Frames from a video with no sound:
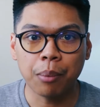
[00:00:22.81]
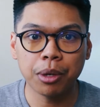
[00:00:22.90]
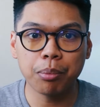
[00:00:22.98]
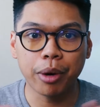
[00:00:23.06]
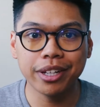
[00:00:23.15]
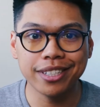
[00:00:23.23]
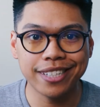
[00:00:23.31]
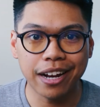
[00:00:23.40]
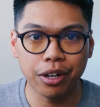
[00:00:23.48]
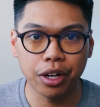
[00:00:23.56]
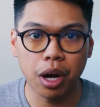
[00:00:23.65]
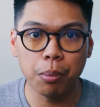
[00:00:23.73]
I'm gonna break this down
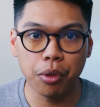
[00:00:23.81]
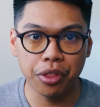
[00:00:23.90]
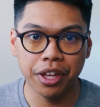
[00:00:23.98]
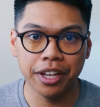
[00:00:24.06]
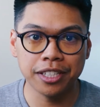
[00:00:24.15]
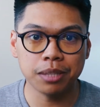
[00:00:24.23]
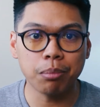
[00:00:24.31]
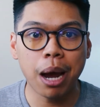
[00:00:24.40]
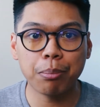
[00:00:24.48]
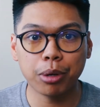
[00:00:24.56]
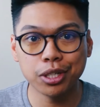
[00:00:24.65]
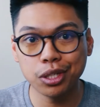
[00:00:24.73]
into a couple things. My
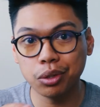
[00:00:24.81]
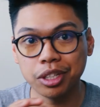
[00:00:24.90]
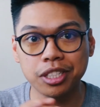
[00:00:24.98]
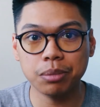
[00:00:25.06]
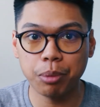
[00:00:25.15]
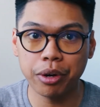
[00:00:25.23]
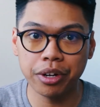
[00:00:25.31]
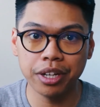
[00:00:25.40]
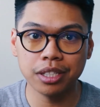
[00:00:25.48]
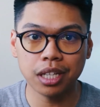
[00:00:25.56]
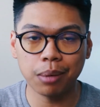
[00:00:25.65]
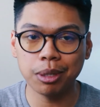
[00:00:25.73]
personal
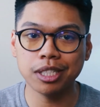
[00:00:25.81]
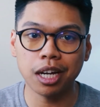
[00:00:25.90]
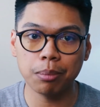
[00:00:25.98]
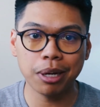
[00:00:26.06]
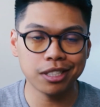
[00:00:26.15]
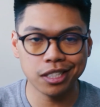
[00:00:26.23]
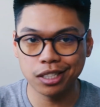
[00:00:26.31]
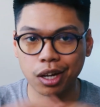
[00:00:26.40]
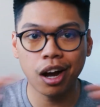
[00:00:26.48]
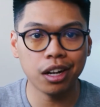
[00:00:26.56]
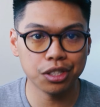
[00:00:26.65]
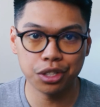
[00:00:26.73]
experience, I'm gonna talk about just the
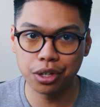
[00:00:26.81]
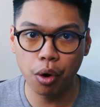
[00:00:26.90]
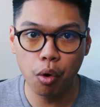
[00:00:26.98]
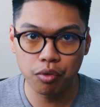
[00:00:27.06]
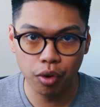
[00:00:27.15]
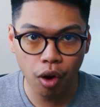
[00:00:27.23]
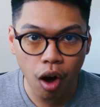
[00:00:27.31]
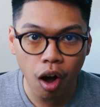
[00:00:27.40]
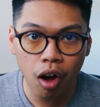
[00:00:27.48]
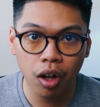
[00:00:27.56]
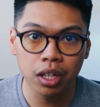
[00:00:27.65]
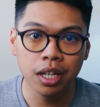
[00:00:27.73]
concert
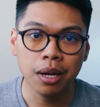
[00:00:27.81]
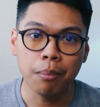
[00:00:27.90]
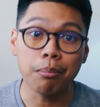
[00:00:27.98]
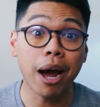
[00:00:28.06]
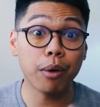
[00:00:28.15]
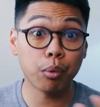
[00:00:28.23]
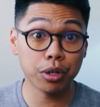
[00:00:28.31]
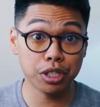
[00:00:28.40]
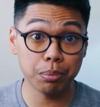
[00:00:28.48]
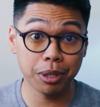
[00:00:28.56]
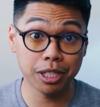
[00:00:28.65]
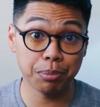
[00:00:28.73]
overall, my
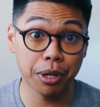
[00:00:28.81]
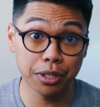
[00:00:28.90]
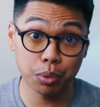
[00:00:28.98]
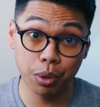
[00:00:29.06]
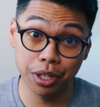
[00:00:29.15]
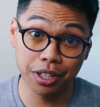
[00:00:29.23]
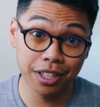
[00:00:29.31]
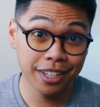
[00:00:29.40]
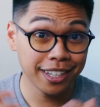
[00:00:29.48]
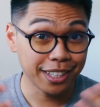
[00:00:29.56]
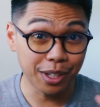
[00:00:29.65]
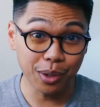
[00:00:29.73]
worship experience with
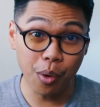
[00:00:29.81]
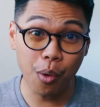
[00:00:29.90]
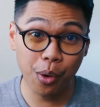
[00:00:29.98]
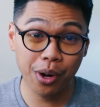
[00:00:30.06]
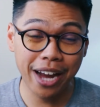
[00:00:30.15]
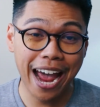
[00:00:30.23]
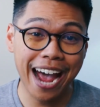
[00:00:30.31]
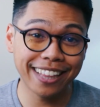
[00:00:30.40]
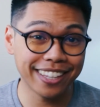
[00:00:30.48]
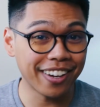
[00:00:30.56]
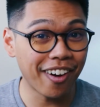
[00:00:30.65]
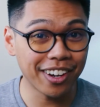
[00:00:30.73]
the Lord at
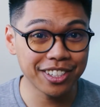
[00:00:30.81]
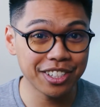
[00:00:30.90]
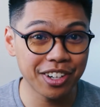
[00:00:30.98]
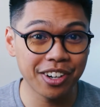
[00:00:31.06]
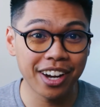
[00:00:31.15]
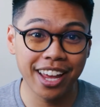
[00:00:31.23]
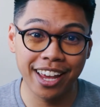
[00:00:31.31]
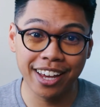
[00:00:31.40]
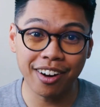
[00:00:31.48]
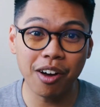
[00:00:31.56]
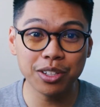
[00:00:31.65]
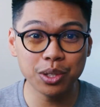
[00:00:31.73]
the concert,
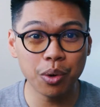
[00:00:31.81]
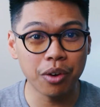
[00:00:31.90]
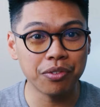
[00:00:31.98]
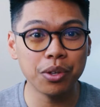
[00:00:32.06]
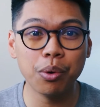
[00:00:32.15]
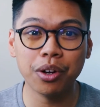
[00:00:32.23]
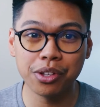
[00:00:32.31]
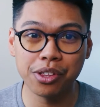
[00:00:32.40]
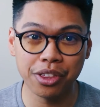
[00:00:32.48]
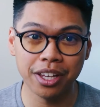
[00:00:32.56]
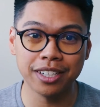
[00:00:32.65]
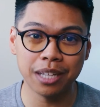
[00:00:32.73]
and also a few other
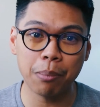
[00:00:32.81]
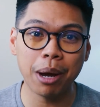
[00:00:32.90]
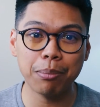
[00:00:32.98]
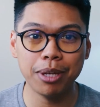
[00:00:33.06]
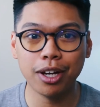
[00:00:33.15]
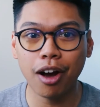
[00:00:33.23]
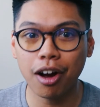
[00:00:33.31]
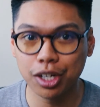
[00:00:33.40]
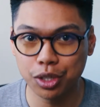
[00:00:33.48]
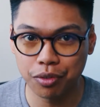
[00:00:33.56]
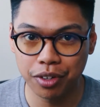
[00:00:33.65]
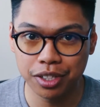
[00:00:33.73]
things that might be
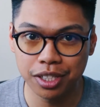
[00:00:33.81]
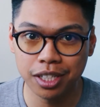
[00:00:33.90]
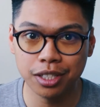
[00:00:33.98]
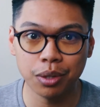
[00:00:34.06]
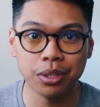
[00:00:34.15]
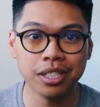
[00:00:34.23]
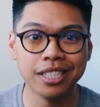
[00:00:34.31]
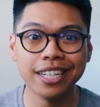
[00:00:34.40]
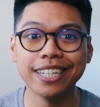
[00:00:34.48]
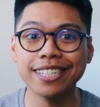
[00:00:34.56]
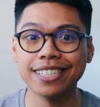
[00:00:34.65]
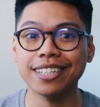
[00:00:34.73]
controversy, so
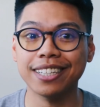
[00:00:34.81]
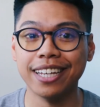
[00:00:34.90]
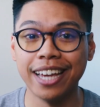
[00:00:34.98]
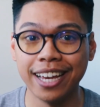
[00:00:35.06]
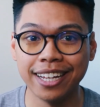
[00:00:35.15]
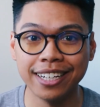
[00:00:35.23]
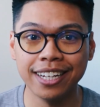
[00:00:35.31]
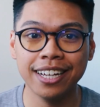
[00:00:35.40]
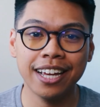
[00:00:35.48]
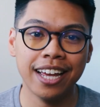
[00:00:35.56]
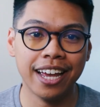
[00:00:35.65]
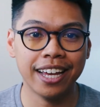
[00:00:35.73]
stick until the end,
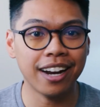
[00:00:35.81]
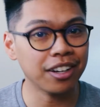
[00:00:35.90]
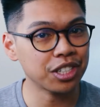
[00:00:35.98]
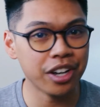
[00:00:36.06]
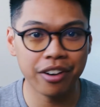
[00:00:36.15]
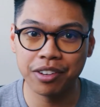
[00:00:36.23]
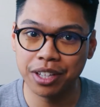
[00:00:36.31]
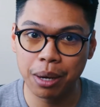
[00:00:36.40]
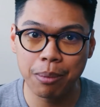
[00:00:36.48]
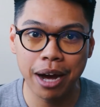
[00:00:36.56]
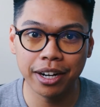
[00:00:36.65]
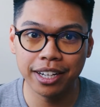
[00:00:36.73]
and I'll share everything
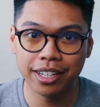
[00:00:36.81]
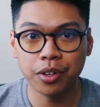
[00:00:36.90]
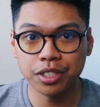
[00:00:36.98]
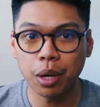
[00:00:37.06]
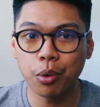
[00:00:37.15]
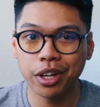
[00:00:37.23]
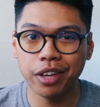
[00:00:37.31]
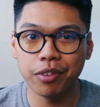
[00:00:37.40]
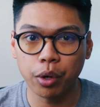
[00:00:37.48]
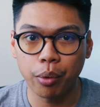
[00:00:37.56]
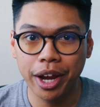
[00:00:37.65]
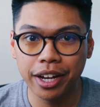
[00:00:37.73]
about it. First, I wanna give it
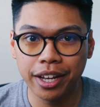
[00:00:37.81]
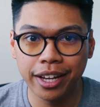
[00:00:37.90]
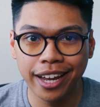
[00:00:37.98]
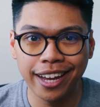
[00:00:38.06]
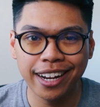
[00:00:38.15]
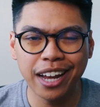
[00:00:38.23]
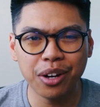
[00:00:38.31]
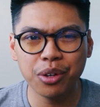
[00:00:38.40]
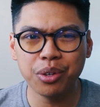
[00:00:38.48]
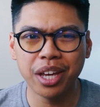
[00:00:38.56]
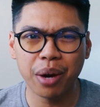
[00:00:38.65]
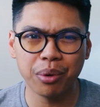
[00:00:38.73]
a rating, and I know
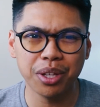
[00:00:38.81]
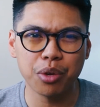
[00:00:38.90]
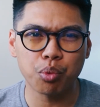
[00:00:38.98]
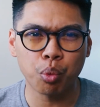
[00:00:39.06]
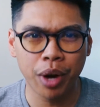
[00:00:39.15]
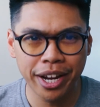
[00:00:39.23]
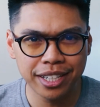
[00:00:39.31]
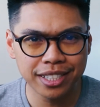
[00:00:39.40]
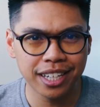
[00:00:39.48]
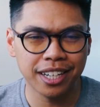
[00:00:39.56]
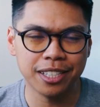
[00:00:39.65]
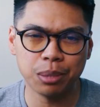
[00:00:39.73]
you can't really rate
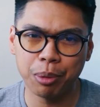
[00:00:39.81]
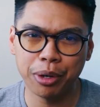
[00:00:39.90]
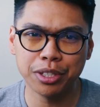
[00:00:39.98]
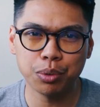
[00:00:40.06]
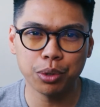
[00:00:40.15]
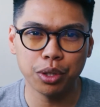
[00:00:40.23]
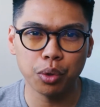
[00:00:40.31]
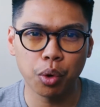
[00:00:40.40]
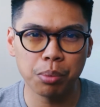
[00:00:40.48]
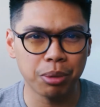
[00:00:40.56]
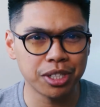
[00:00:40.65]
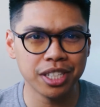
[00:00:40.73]
an experience with the
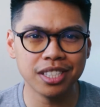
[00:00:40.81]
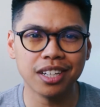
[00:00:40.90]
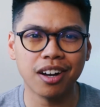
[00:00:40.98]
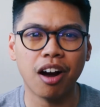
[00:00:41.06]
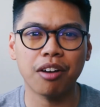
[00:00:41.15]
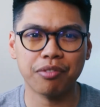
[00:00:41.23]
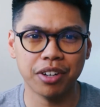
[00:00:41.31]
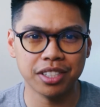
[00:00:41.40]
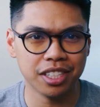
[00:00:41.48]
Lord, but just the conference.